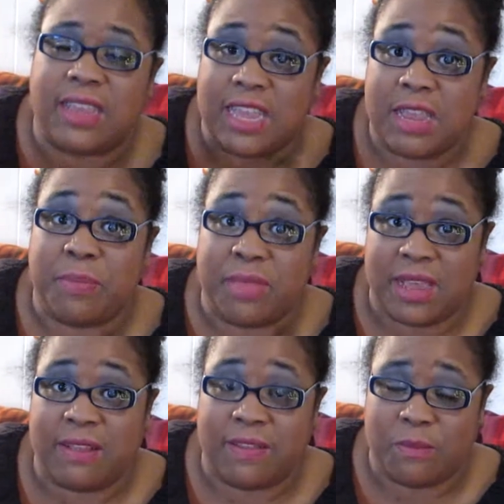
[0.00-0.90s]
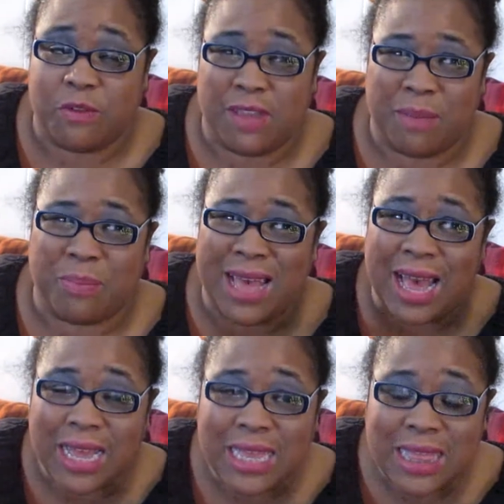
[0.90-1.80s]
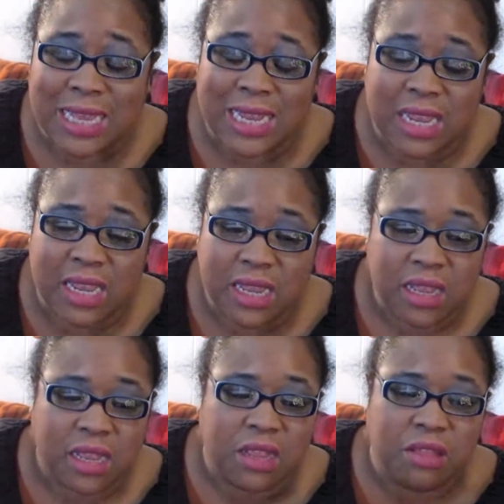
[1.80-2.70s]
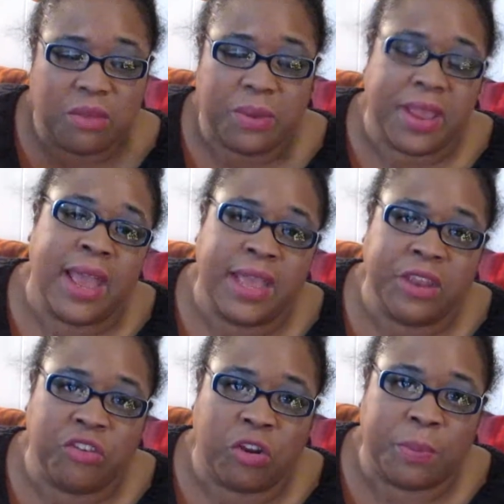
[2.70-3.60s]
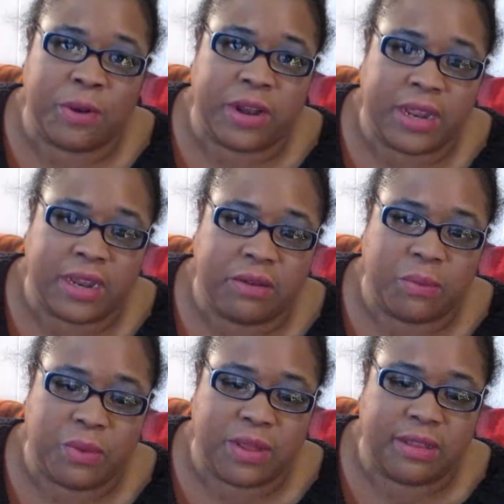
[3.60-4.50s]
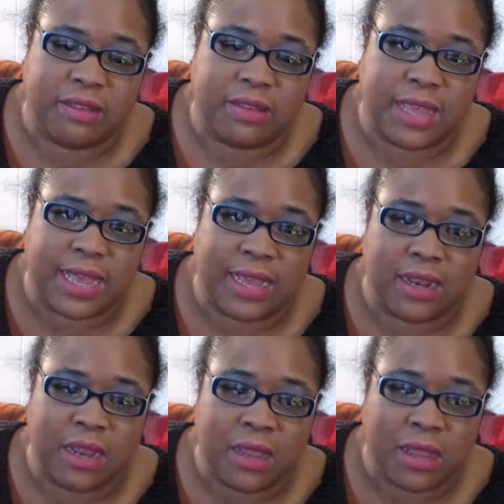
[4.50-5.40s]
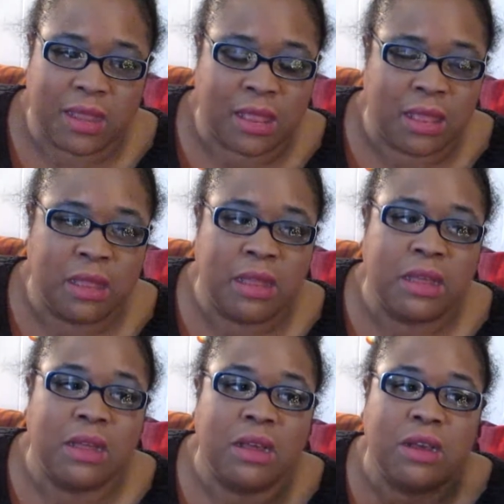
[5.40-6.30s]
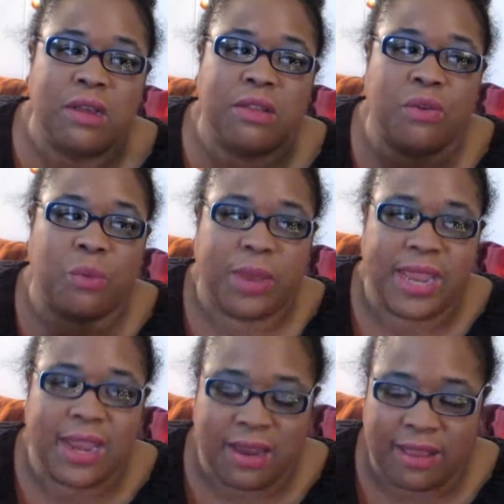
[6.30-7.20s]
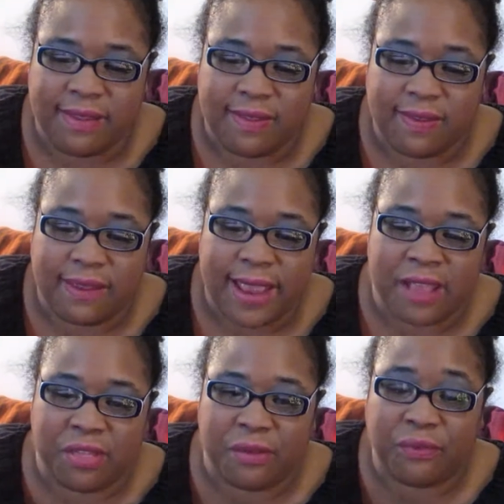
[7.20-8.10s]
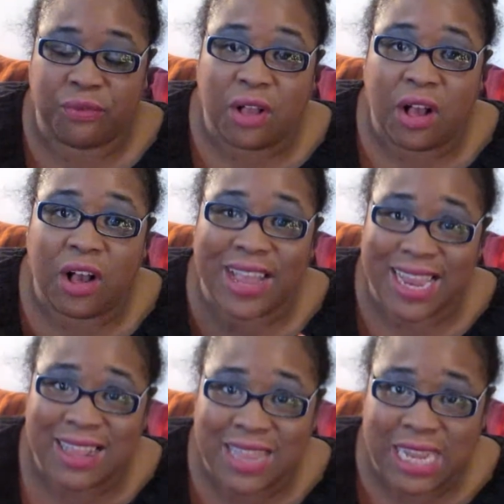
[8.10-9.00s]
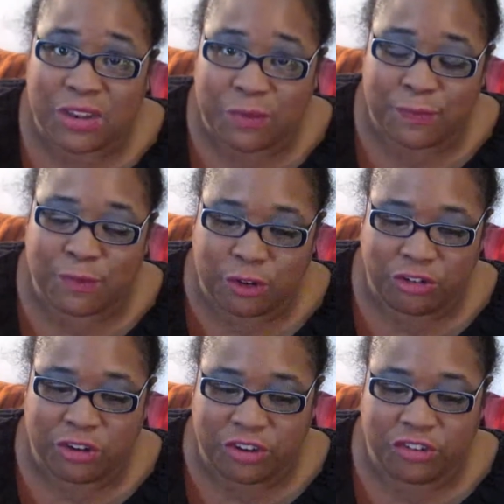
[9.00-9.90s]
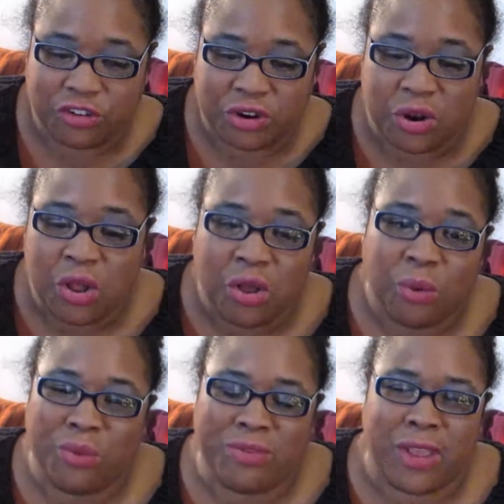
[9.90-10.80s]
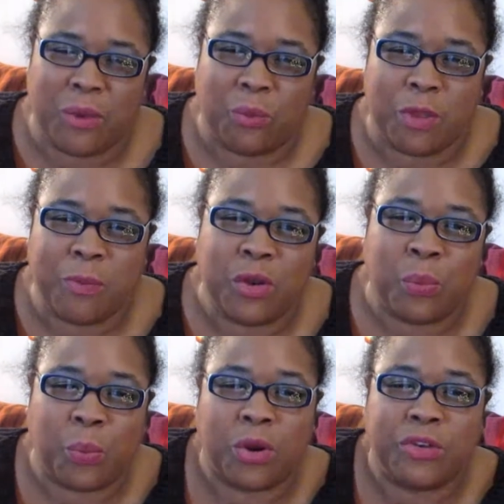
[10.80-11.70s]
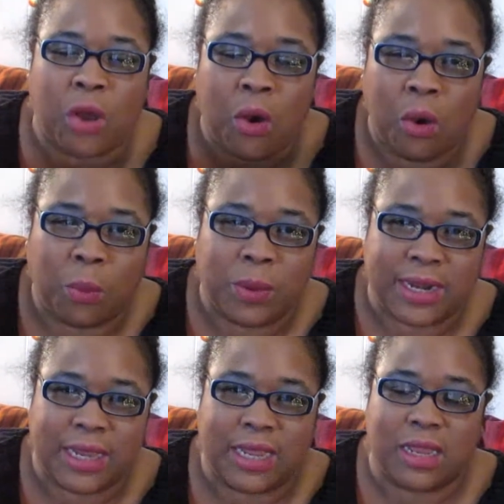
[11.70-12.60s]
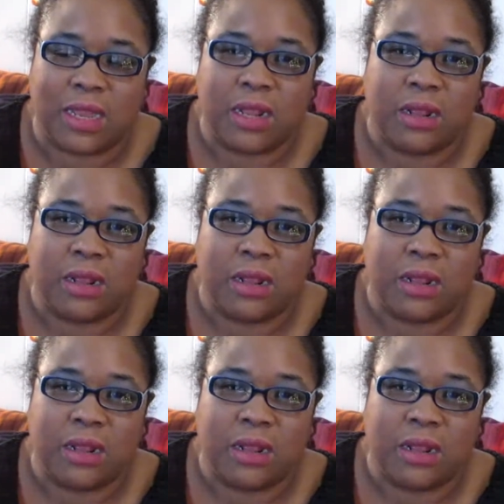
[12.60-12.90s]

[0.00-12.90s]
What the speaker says: keep things moving. But I think the way I interpret it was that the weakness and the flaw in the infrastructure was that women weren't already